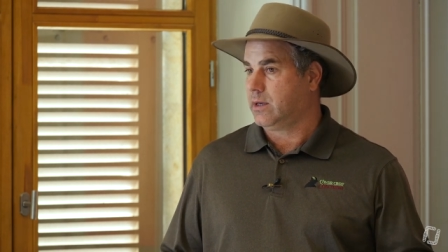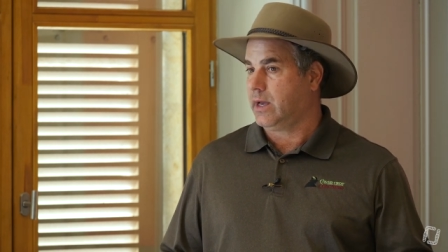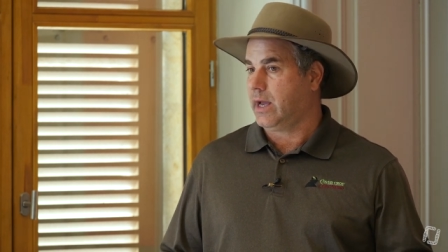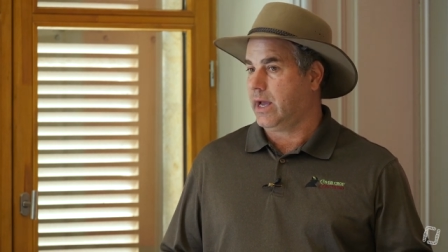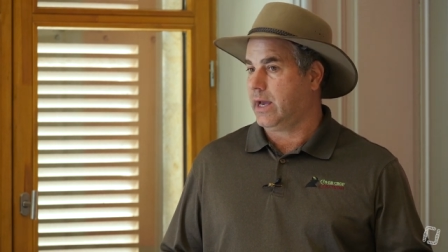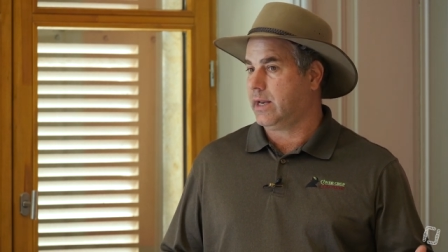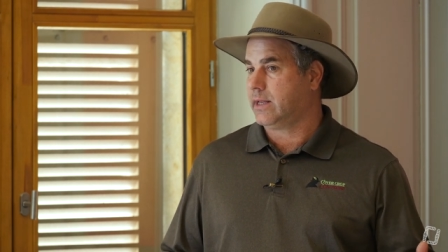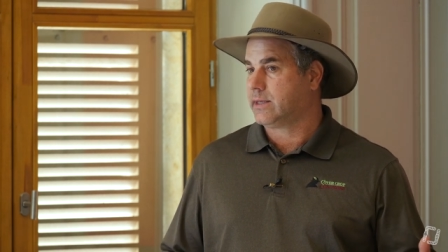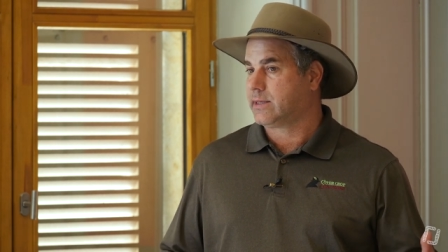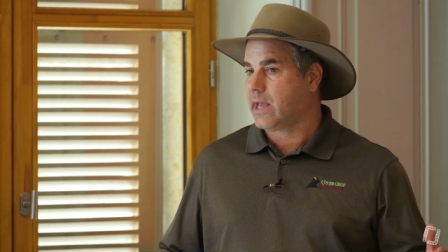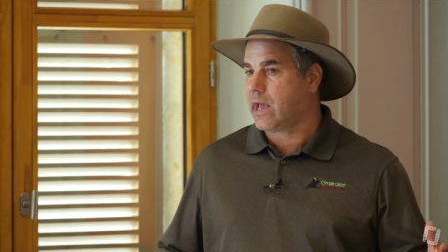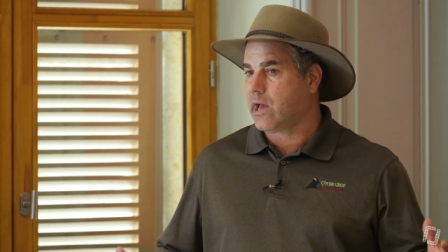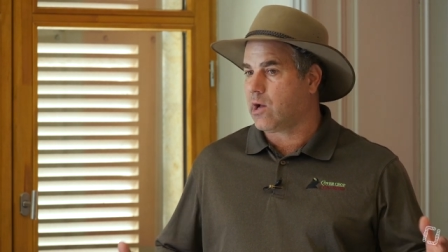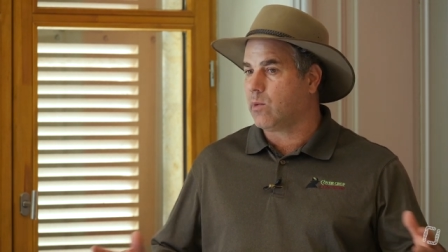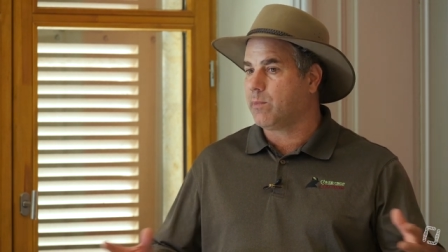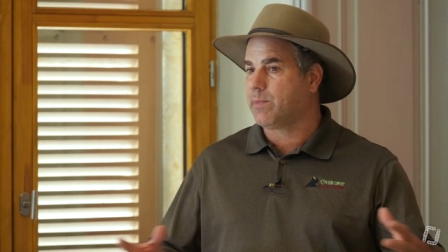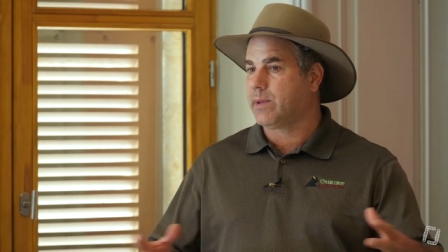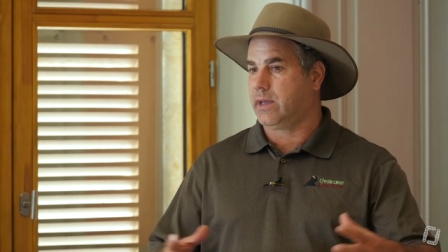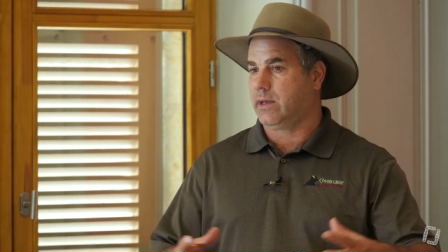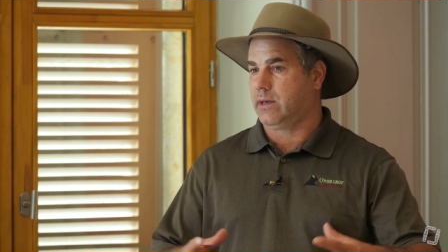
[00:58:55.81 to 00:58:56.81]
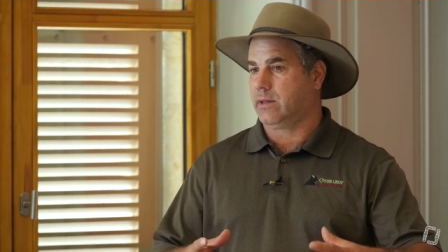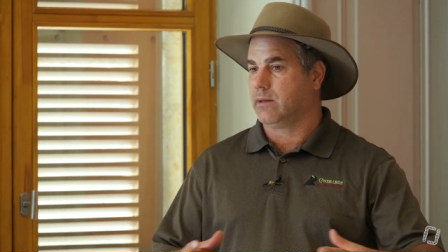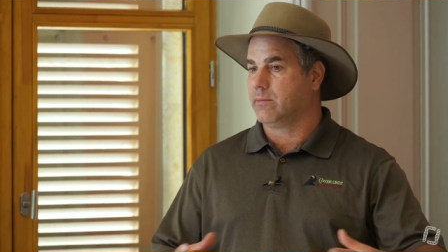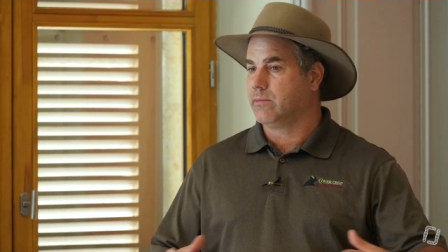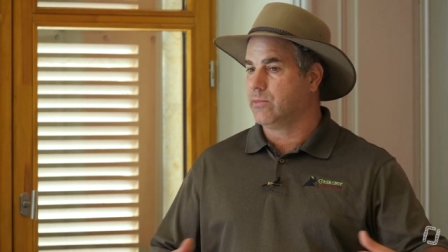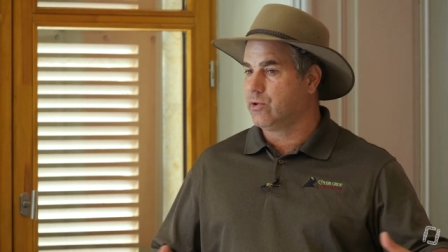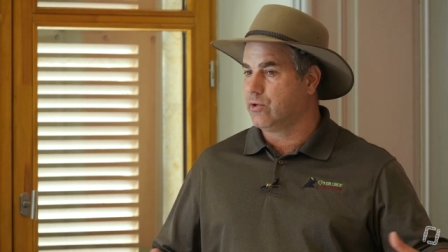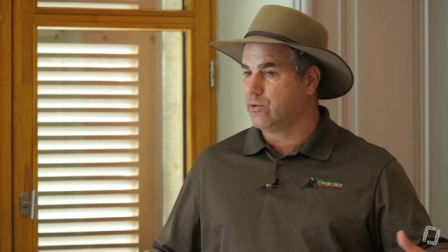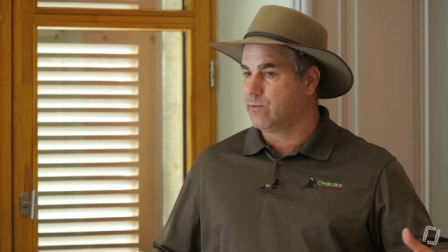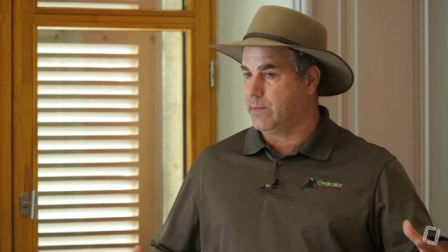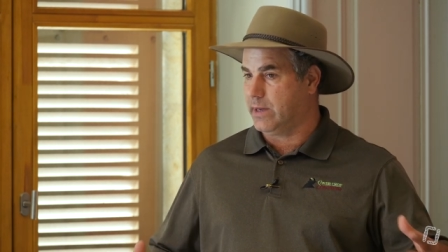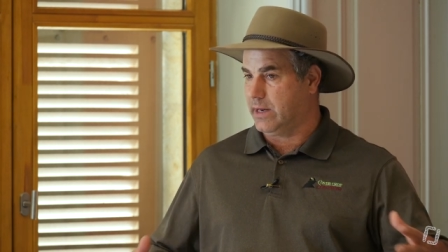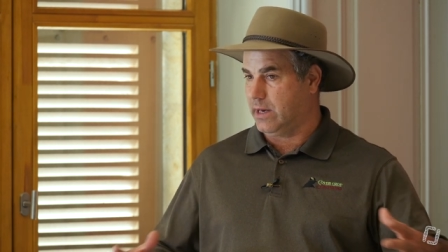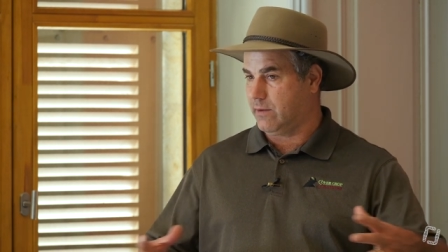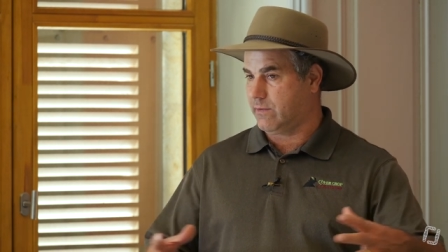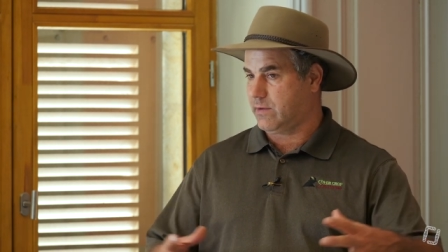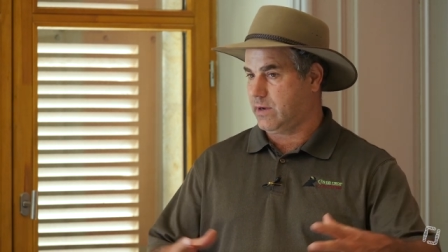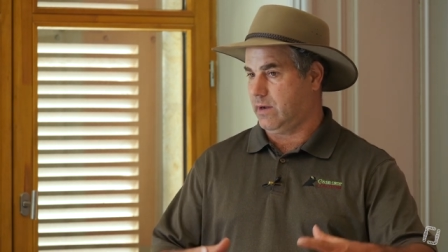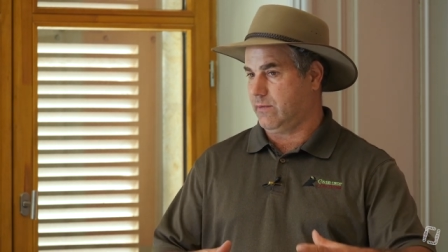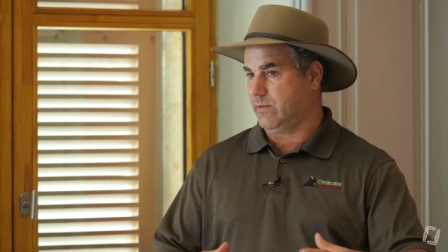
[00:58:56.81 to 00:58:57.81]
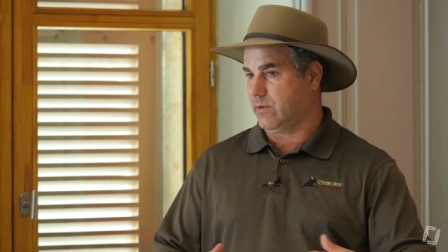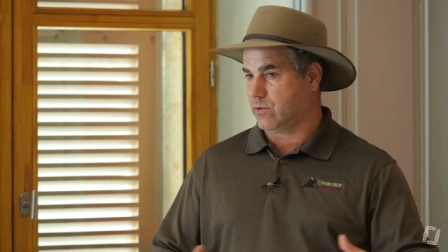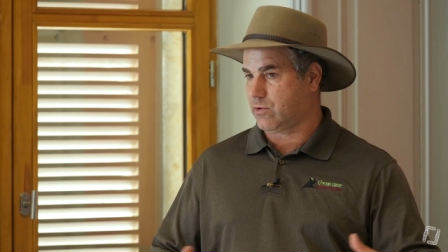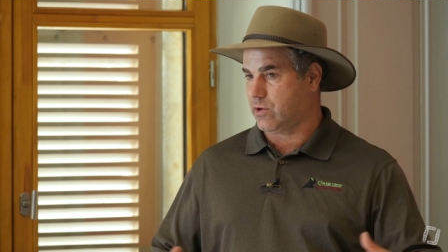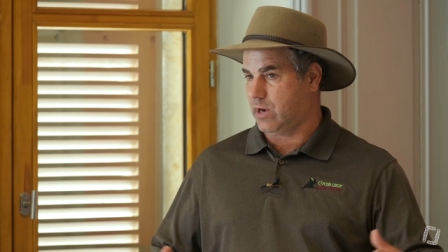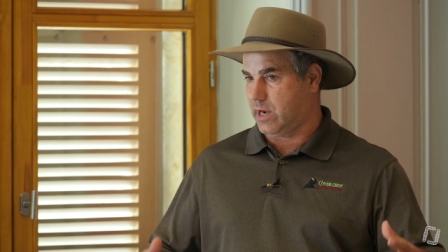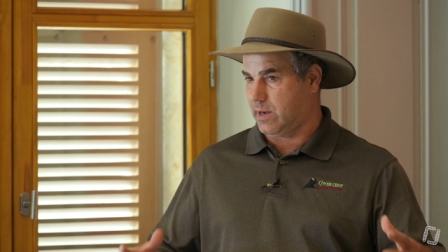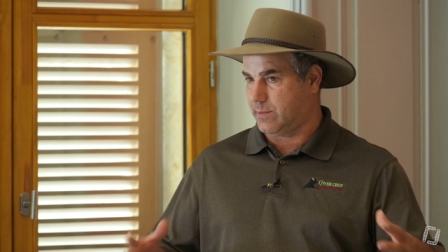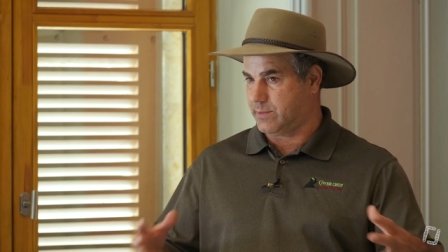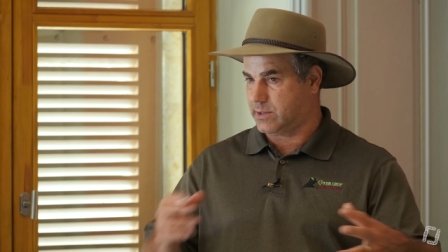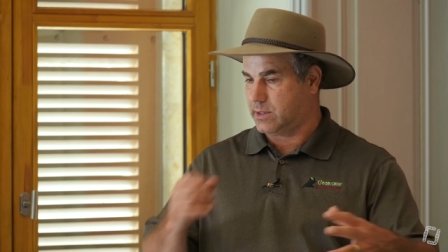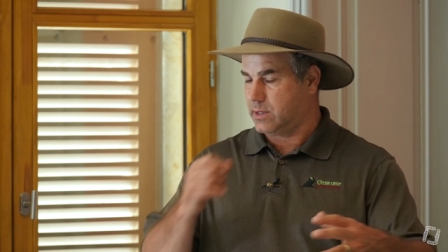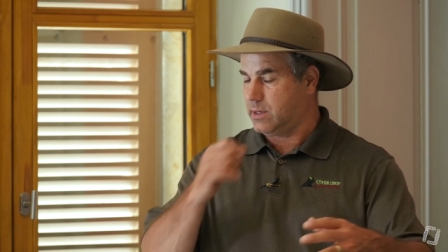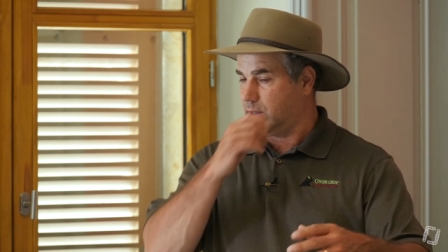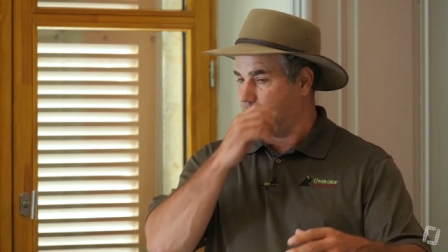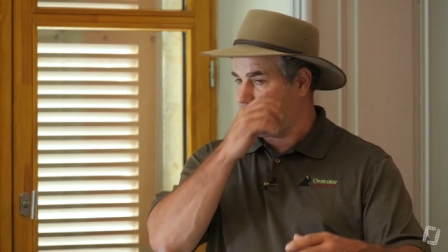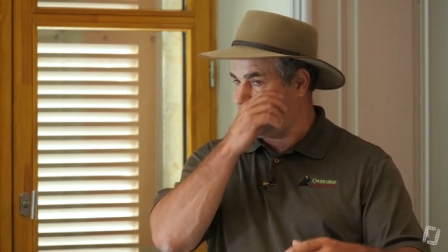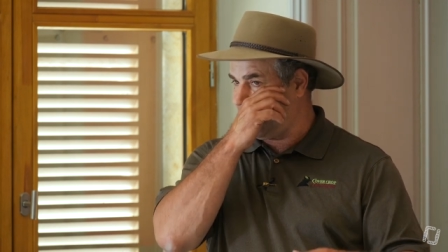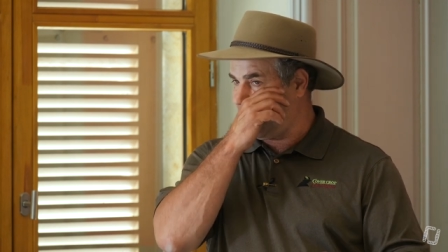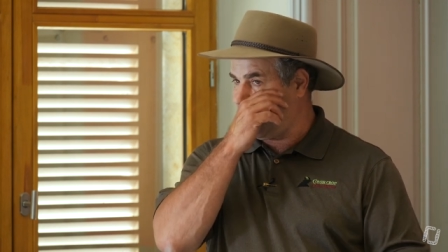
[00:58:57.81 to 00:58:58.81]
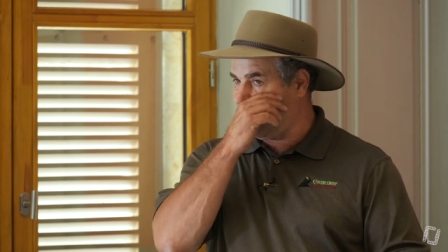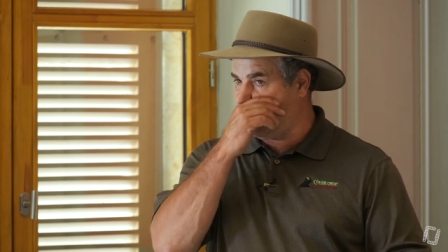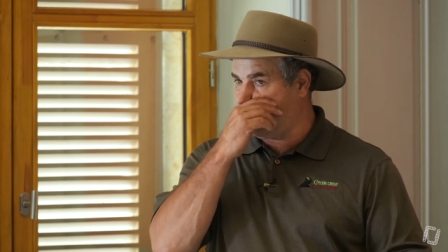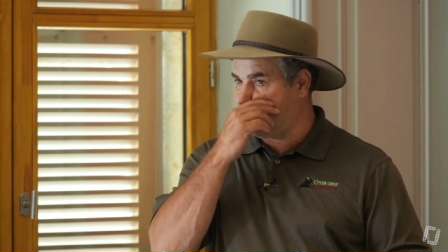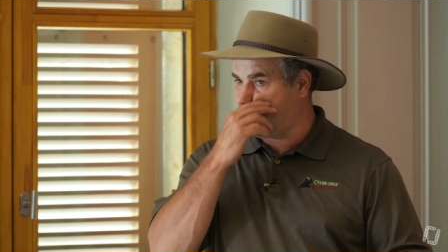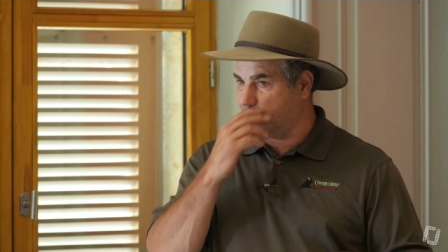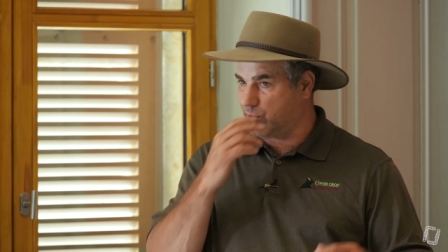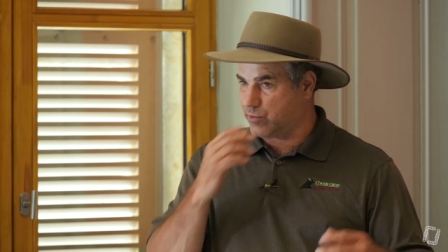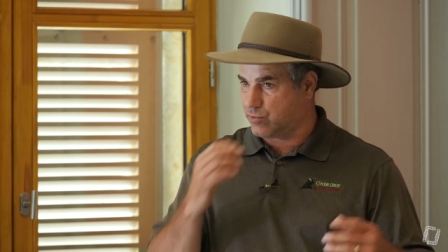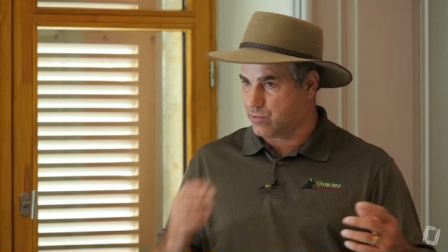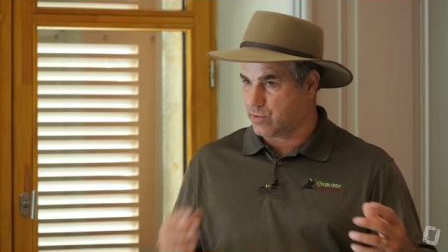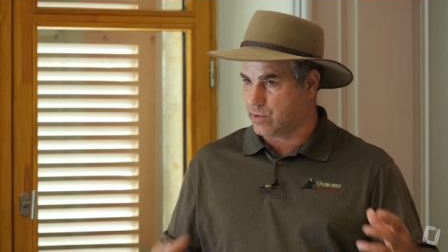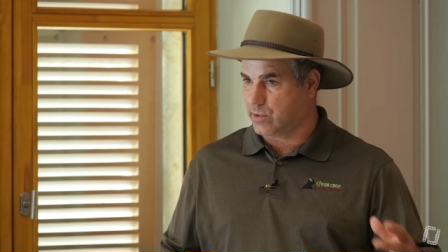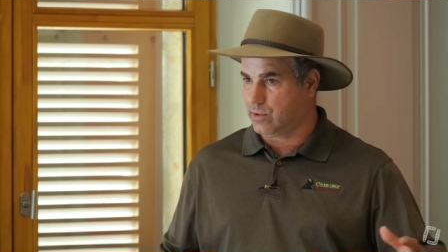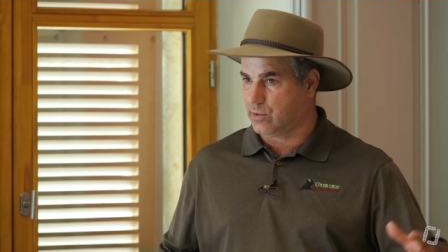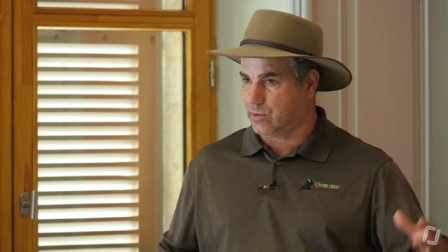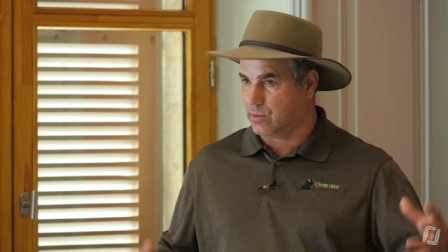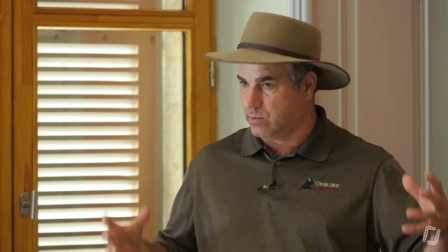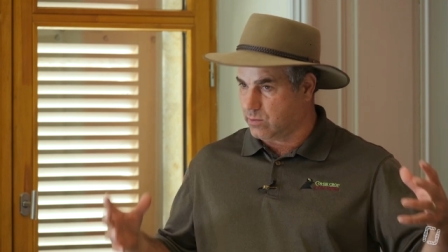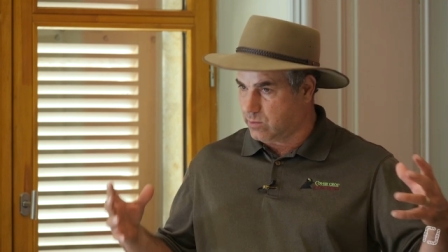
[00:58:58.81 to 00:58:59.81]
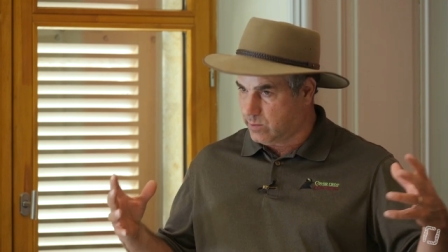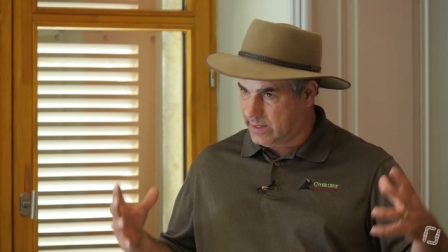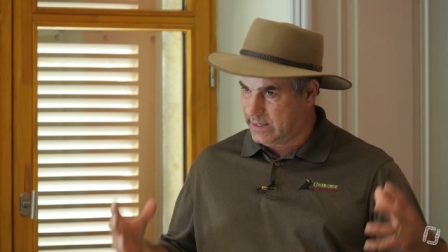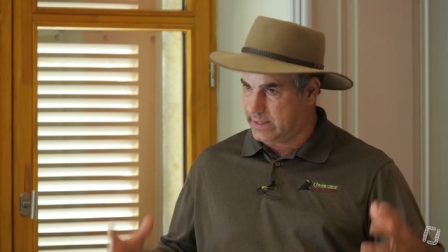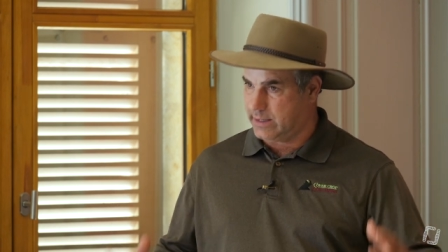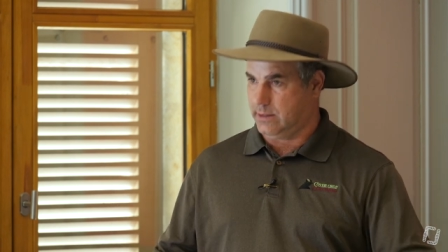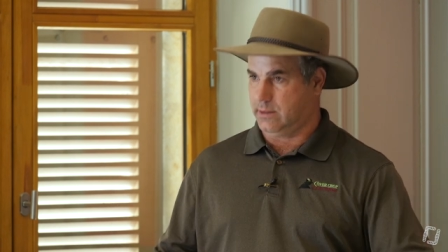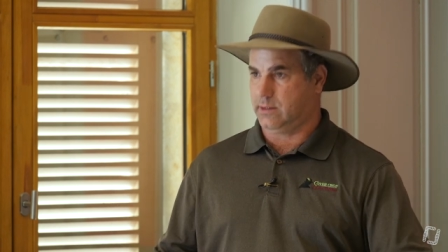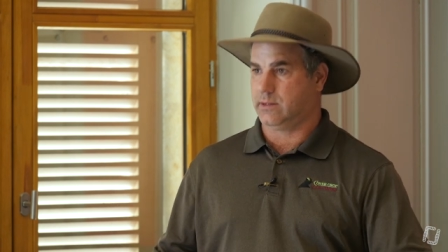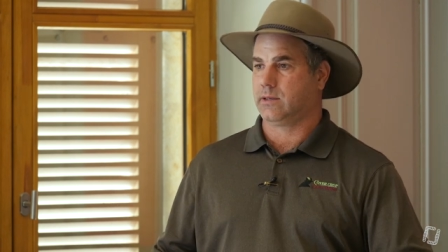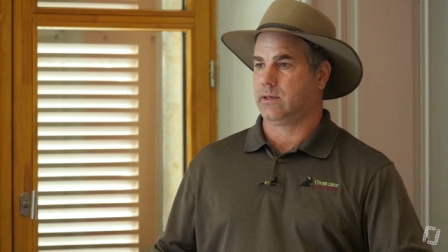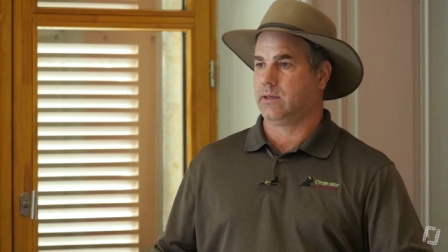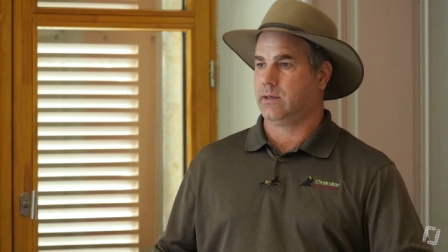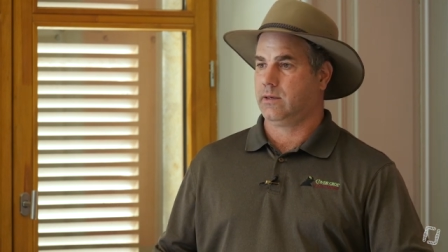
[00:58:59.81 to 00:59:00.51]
and it's helping the movement of cover crops to help control weeds